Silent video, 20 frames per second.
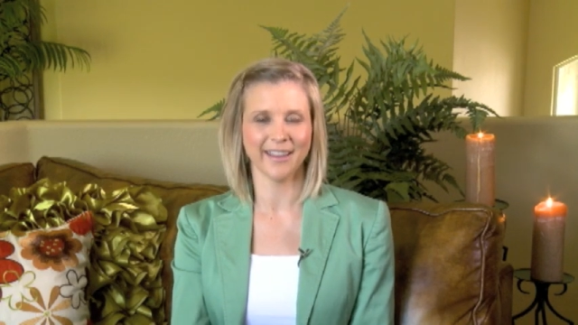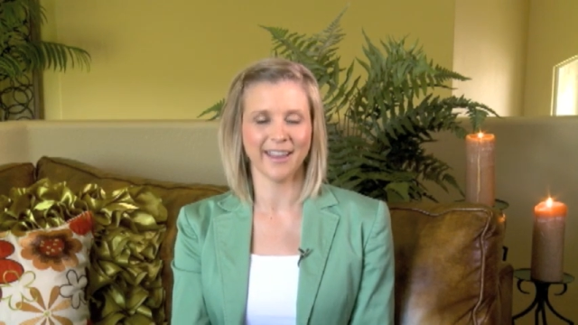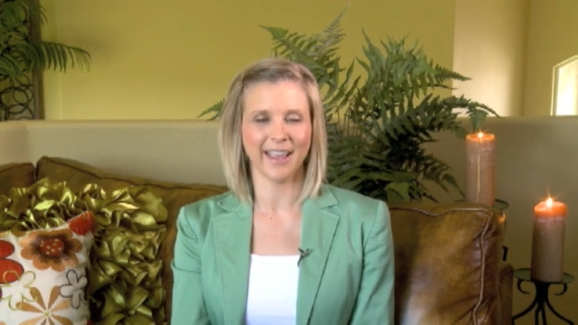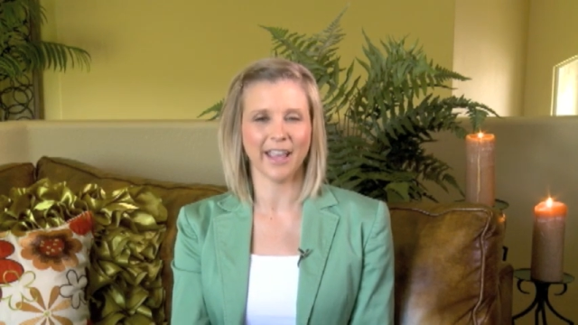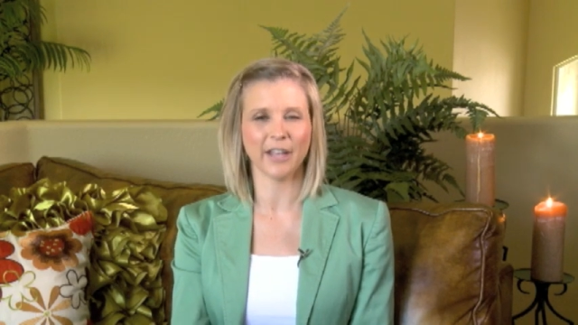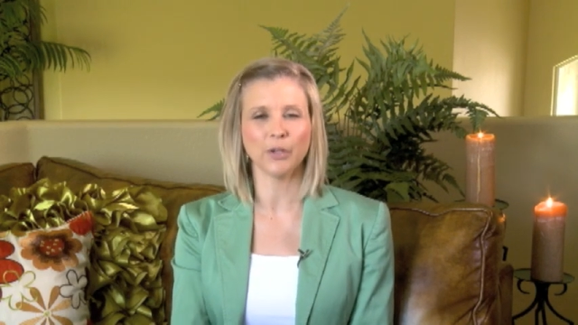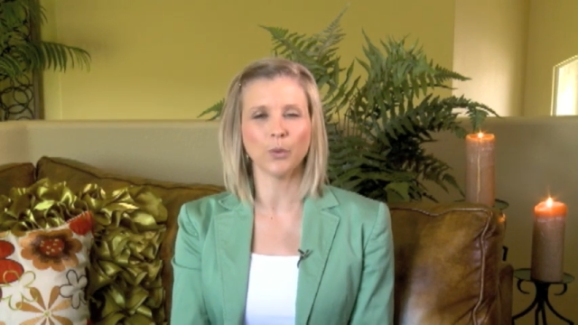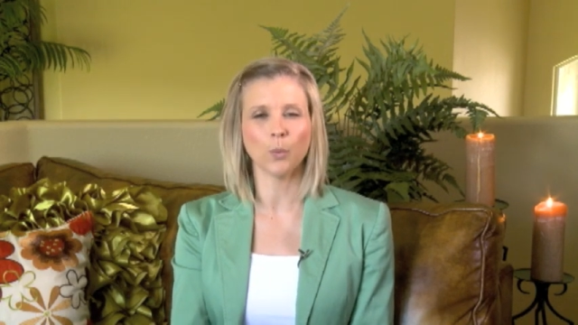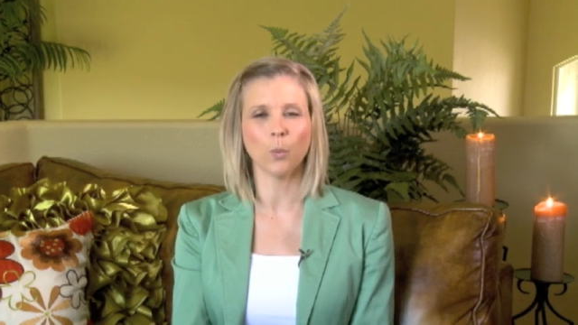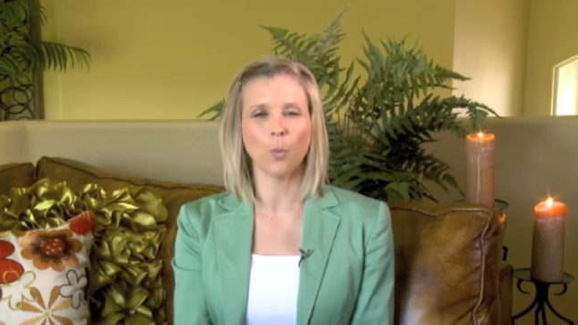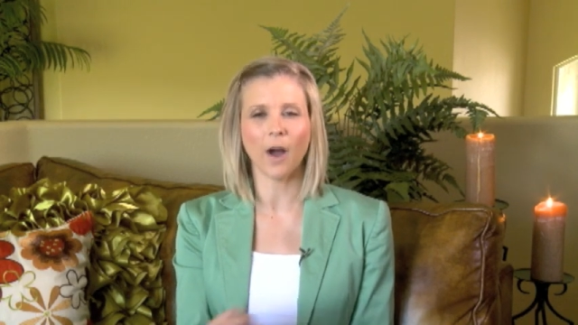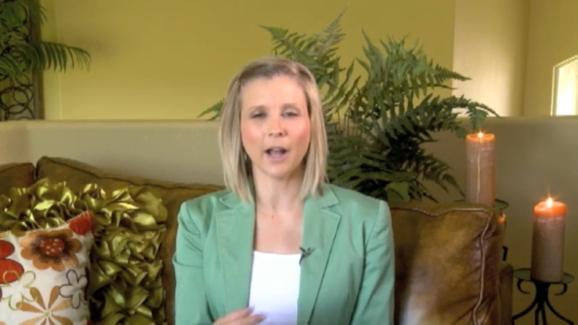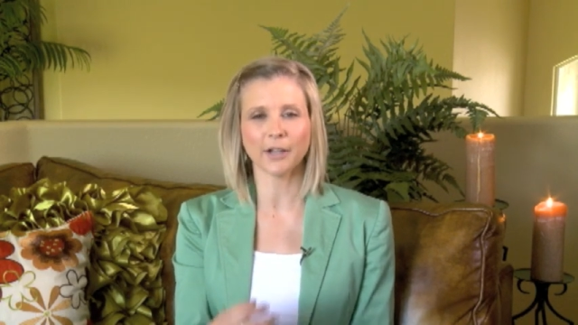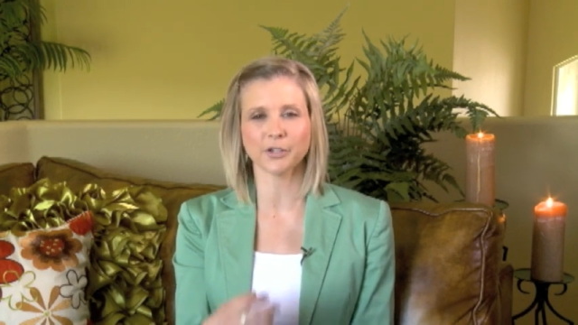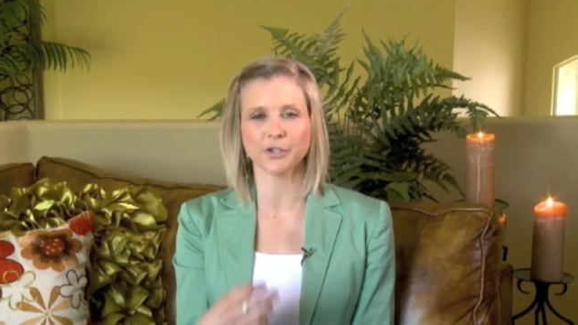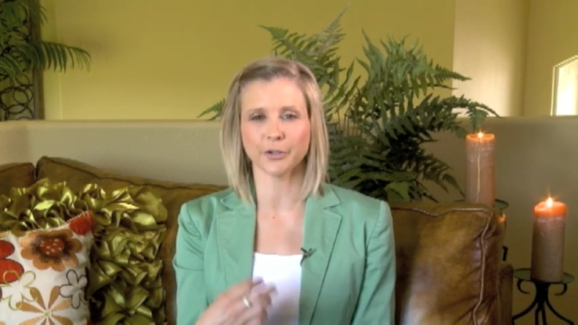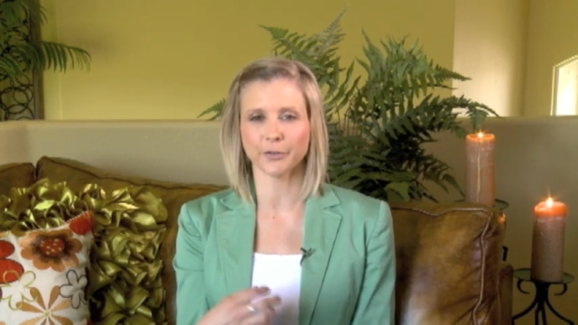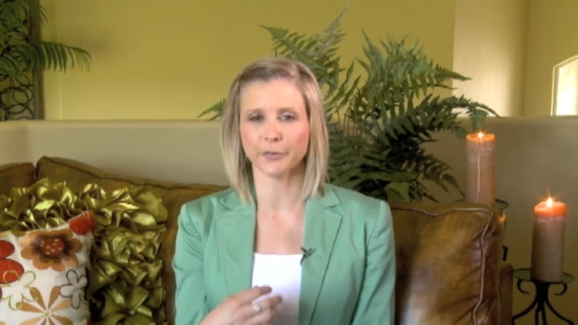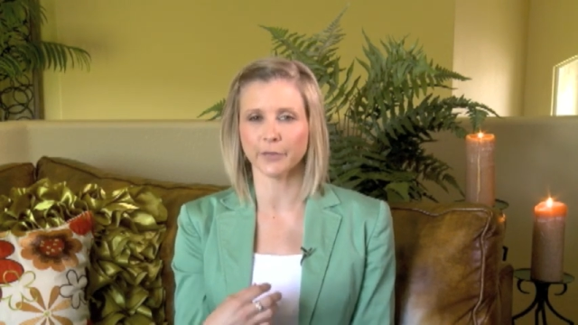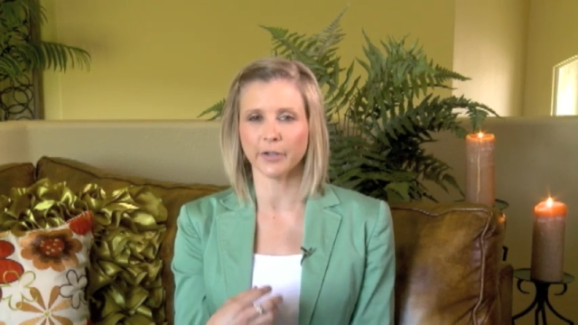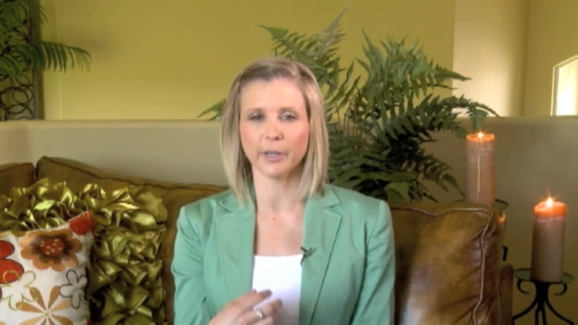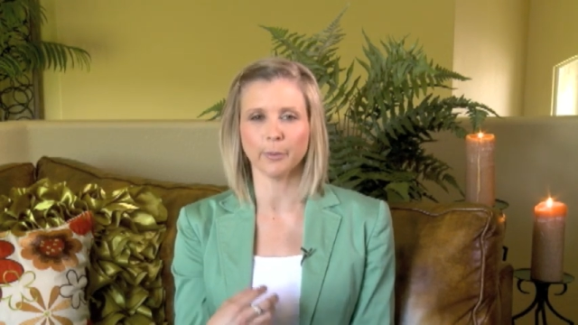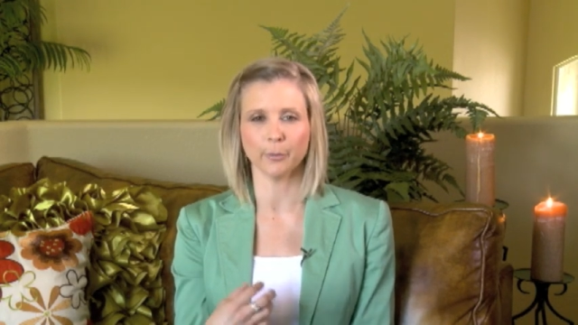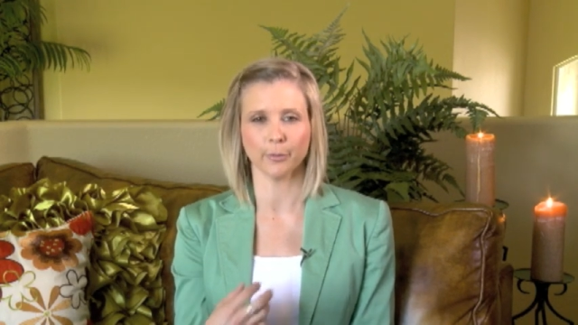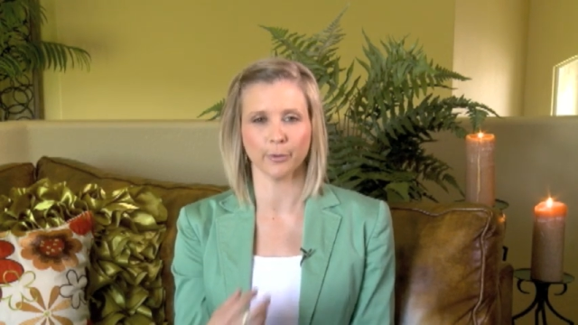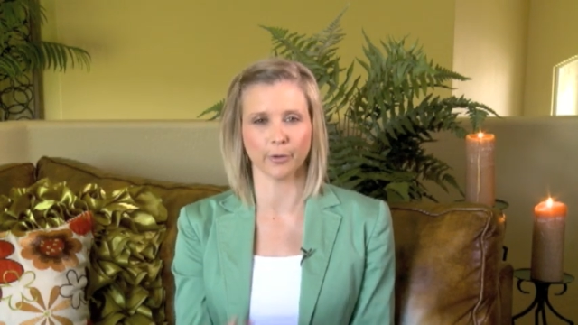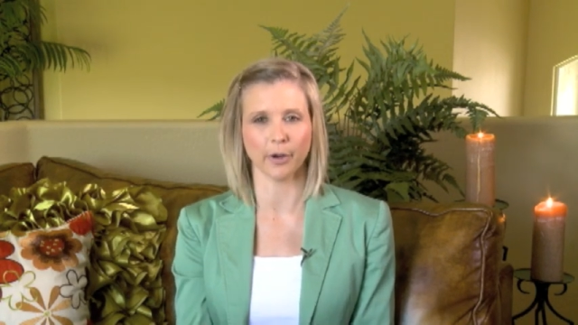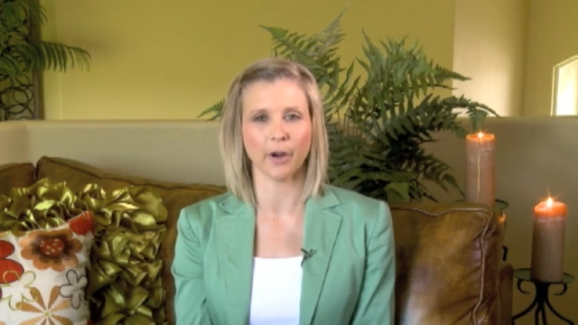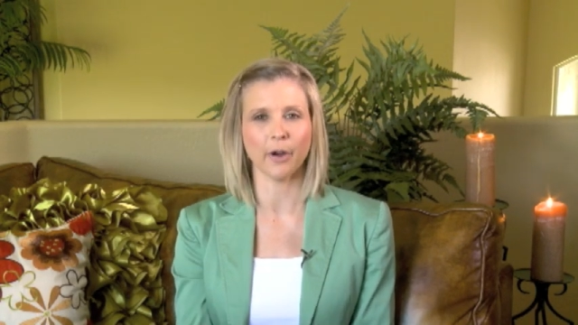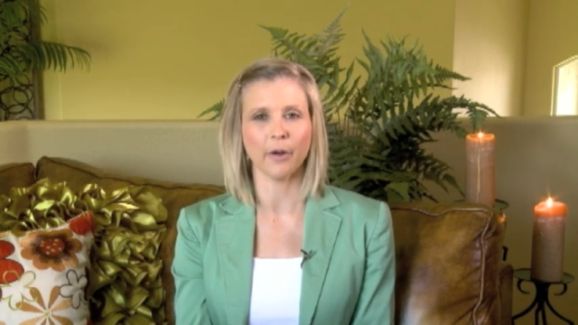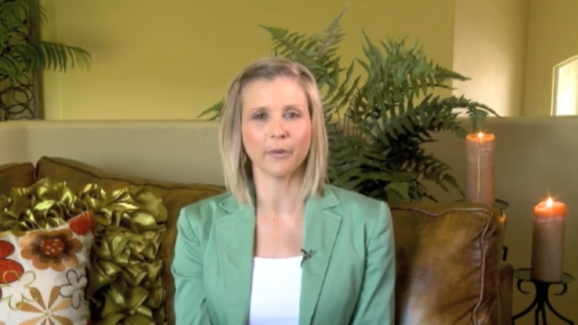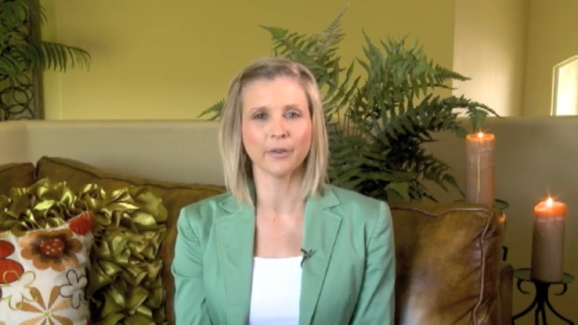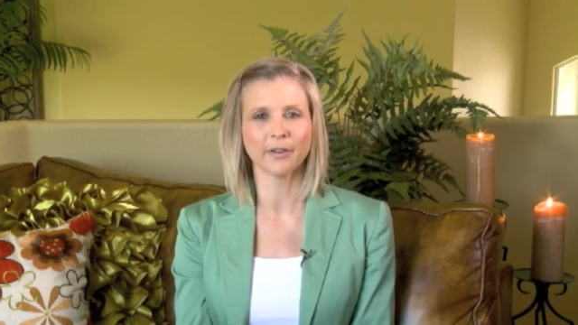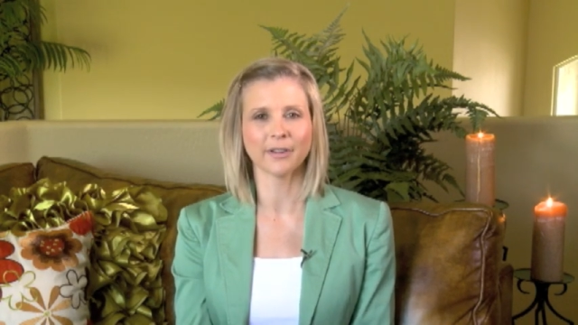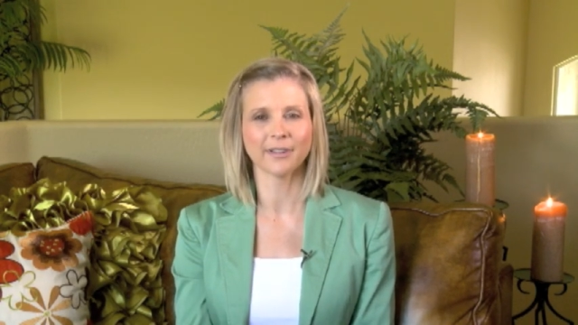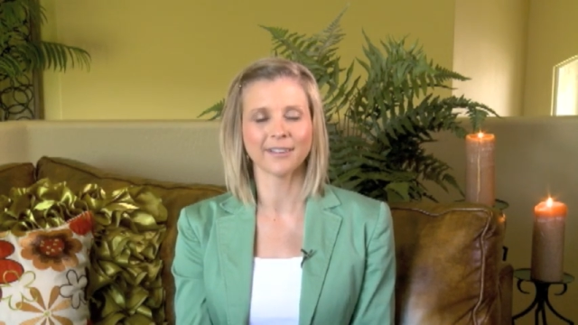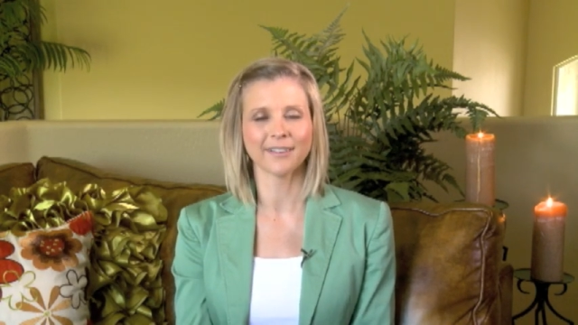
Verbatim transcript: and you watch your freedom grow.